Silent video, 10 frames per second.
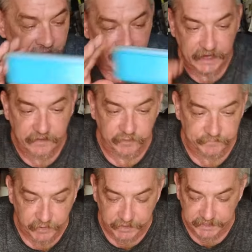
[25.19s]
and I
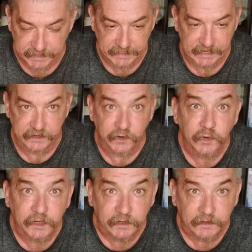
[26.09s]
would put it in a
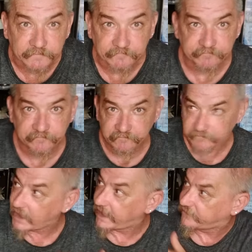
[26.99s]
cooler
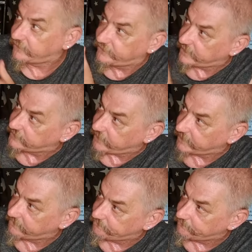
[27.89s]
like this one.